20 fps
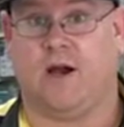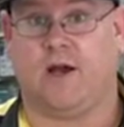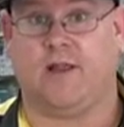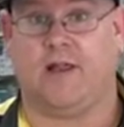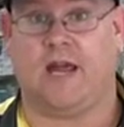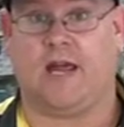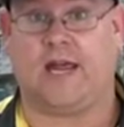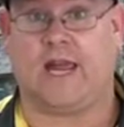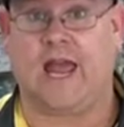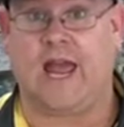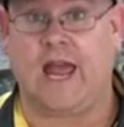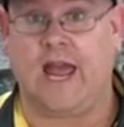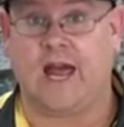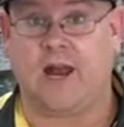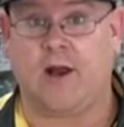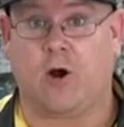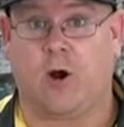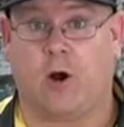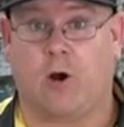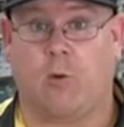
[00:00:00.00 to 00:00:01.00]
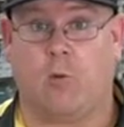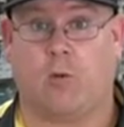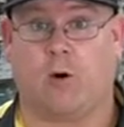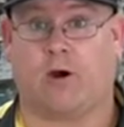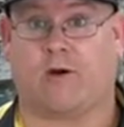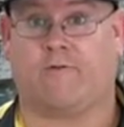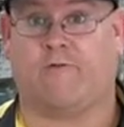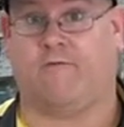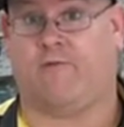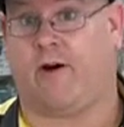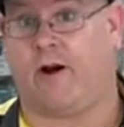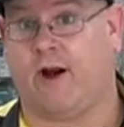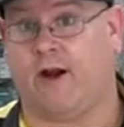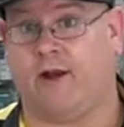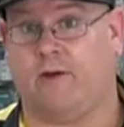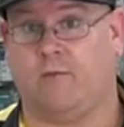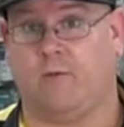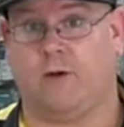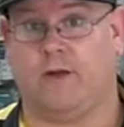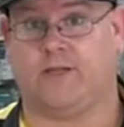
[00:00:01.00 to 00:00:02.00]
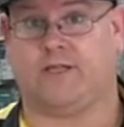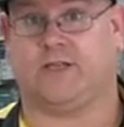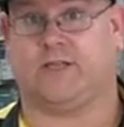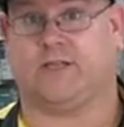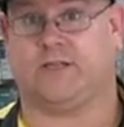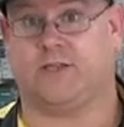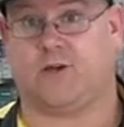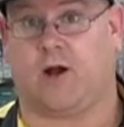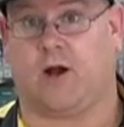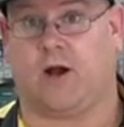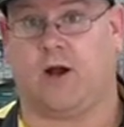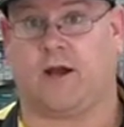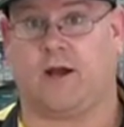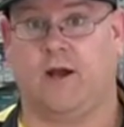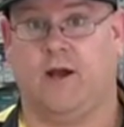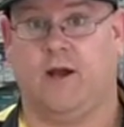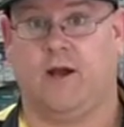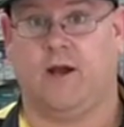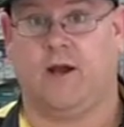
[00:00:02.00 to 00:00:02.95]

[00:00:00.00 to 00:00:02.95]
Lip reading: They can all work fine with the stock